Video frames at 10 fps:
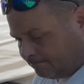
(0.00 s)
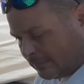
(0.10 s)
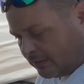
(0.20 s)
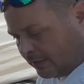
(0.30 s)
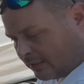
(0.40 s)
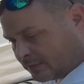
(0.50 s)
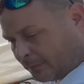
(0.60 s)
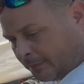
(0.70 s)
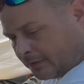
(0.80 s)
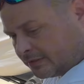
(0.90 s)
I think that's
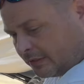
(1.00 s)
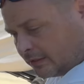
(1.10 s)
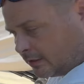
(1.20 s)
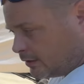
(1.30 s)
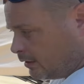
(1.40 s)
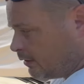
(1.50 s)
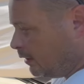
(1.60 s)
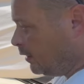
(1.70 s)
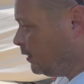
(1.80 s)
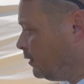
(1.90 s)
pretty much it other
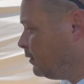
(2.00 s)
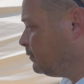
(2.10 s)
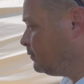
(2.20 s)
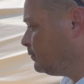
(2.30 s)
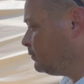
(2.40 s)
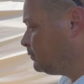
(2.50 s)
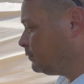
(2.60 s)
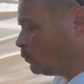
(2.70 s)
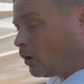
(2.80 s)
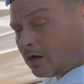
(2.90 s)
than the
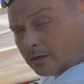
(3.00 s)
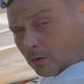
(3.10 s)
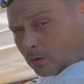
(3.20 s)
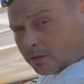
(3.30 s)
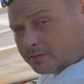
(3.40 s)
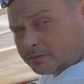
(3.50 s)
wiring harness.